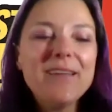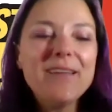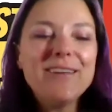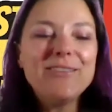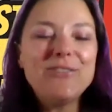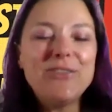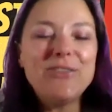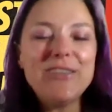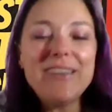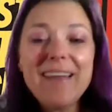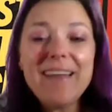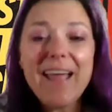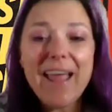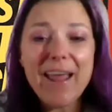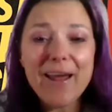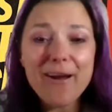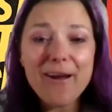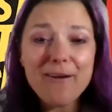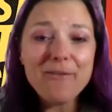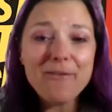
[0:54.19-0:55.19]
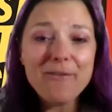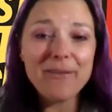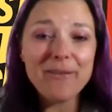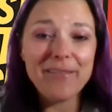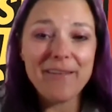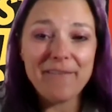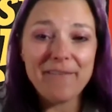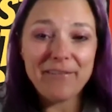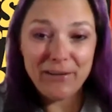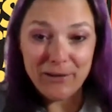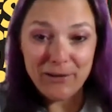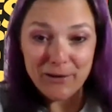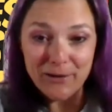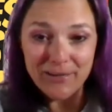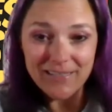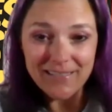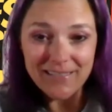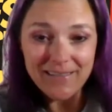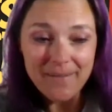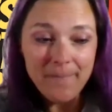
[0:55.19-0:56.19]
she did hair for 11
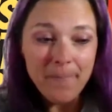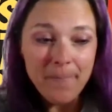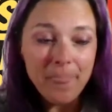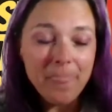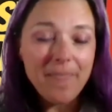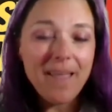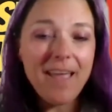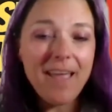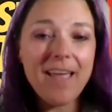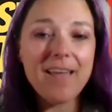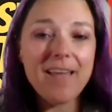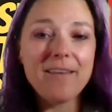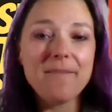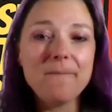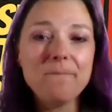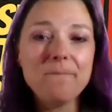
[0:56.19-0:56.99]
years. And